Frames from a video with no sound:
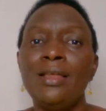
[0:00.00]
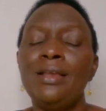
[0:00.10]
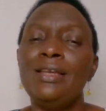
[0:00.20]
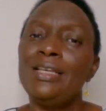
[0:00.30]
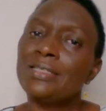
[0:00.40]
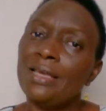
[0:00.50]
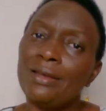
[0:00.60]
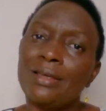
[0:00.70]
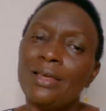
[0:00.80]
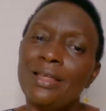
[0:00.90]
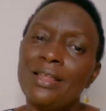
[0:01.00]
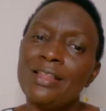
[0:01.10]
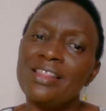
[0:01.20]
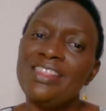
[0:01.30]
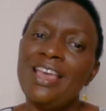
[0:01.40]
Listen,
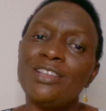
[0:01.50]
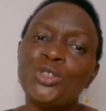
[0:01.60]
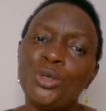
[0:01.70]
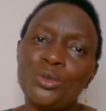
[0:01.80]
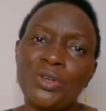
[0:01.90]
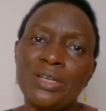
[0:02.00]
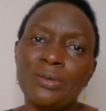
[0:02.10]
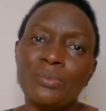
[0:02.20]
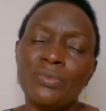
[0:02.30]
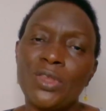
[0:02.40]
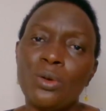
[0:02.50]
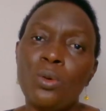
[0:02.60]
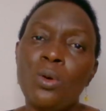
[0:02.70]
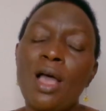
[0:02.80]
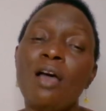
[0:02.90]
there are children
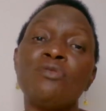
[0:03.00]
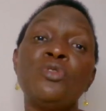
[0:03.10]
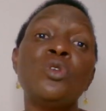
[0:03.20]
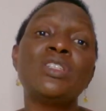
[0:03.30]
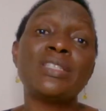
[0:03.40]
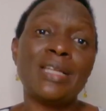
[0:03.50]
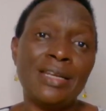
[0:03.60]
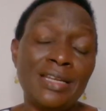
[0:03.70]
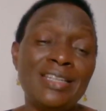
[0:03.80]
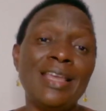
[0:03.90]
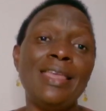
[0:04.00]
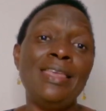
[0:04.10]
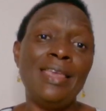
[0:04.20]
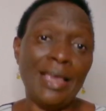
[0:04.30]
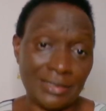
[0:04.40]
who have not studied
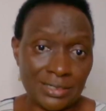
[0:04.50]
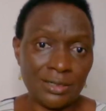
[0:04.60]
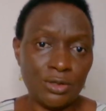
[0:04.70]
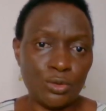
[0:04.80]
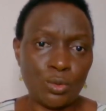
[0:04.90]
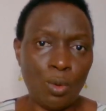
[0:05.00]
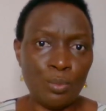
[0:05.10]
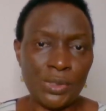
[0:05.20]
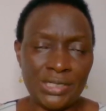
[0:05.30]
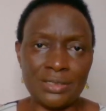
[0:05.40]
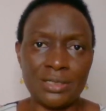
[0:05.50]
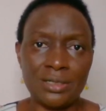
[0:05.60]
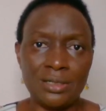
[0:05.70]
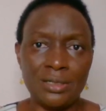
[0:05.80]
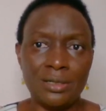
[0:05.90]
yet to complete.
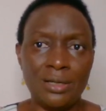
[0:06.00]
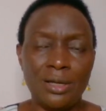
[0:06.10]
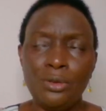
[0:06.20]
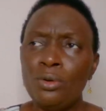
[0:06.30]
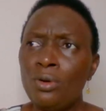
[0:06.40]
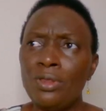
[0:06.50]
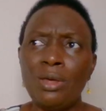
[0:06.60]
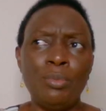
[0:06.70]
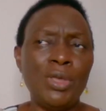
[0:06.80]
You know them